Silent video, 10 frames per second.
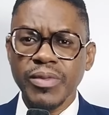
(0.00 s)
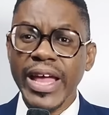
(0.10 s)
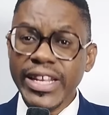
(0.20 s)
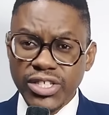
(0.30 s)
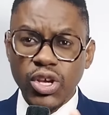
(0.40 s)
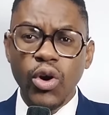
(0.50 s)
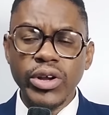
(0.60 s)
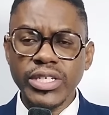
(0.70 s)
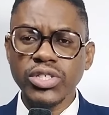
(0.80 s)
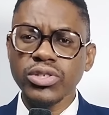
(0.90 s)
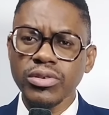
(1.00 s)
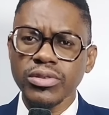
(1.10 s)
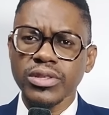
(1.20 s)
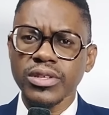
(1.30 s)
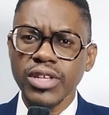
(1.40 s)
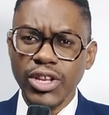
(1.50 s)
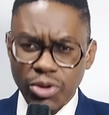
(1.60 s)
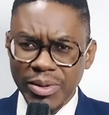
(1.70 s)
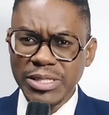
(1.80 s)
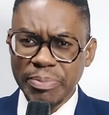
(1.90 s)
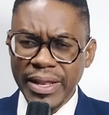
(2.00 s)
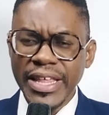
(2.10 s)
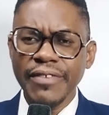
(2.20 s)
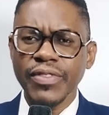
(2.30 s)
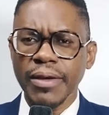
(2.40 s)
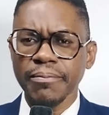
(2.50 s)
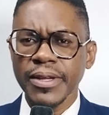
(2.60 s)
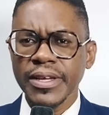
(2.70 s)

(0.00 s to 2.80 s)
And it's the honest truth, and you must believe them.